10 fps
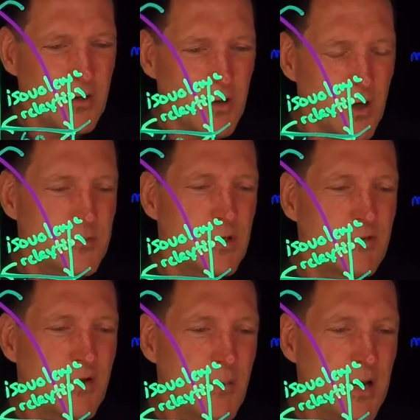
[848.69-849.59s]

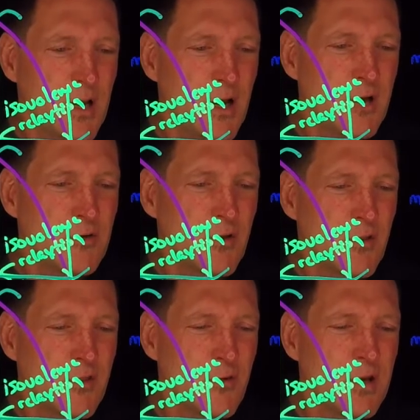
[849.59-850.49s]
if I'm at
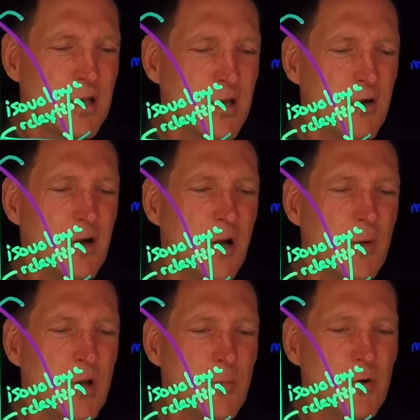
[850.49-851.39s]
130 here, I would
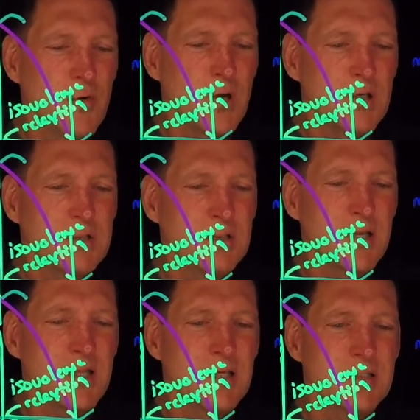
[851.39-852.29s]
come across
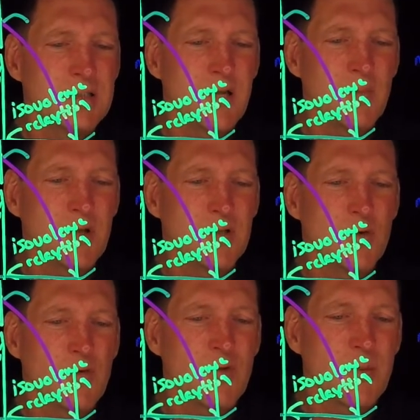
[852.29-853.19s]
like this and be at a
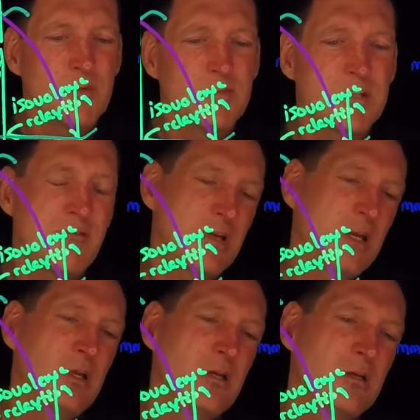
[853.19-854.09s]
stroke volume of
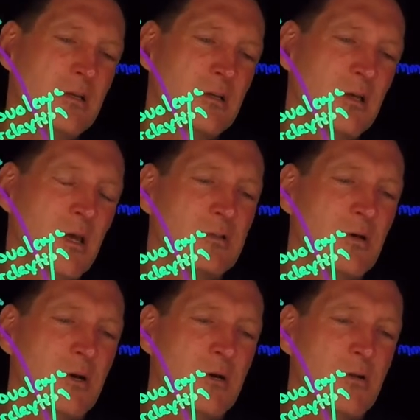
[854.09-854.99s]
70. Okay, so
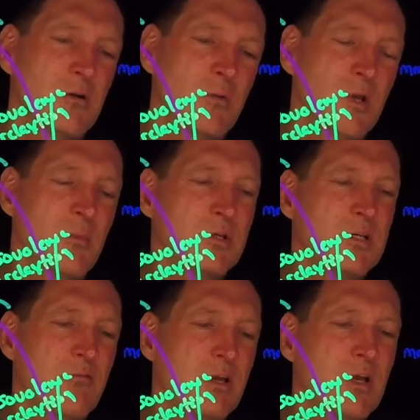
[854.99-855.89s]
130 would give me
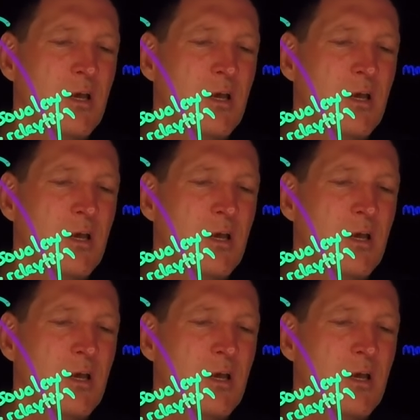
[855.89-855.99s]
70.